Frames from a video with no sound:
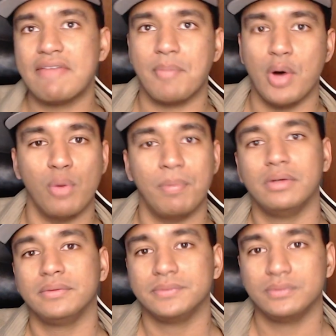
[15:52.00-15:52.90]
up hope,
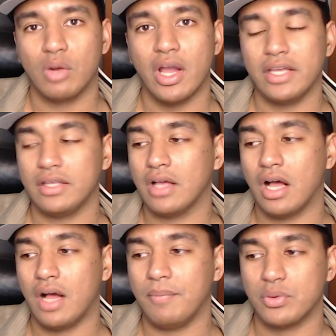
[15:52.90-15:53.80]
right?
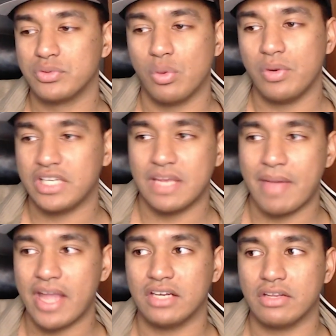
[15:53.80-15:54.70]
There was no way to get
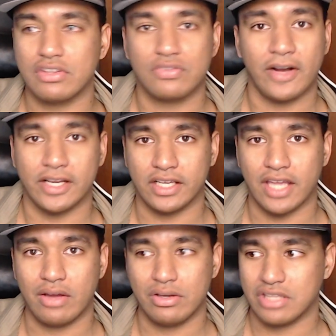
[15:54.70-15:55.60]
back into this fucking
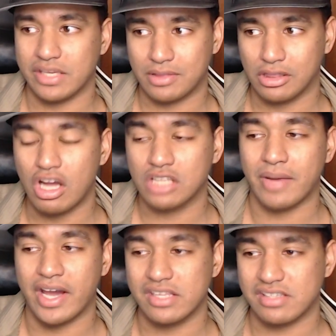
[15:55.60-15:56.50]
account. It was like locked
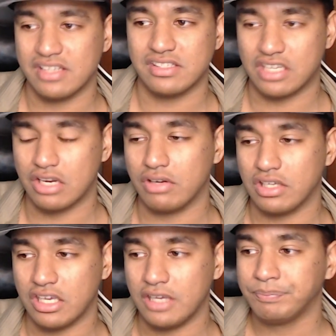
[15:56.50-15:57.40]
behind a Titan security
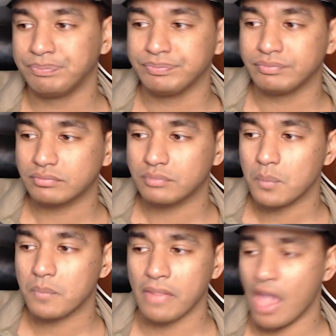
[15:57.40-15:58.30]
key.
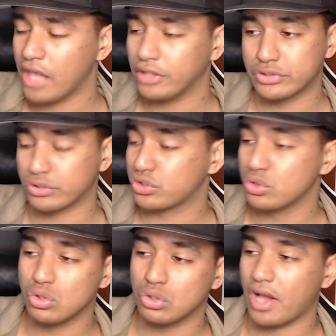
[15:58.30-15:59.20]
I searched
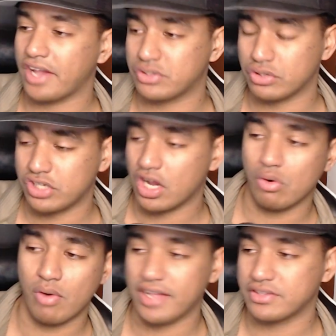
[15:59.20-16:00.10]
Google. I searched
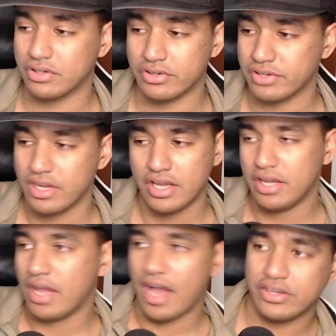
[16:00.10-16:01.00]
Yahoo Answers.
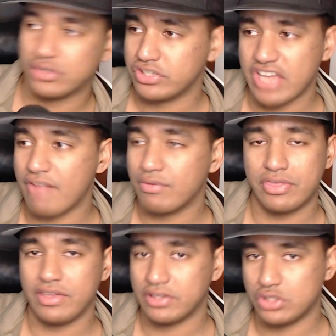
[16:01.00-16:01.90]
I searched
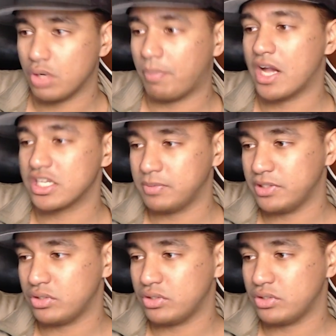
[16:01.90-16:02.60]
everything that you could possibly do